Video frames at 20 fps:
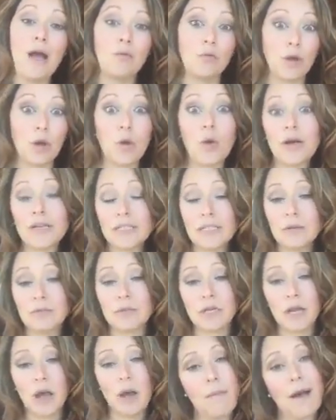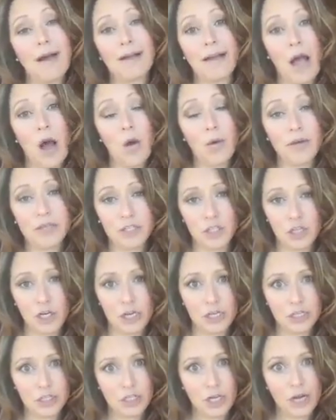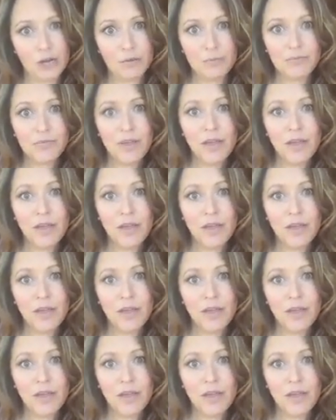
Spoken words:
request them to back out and change it.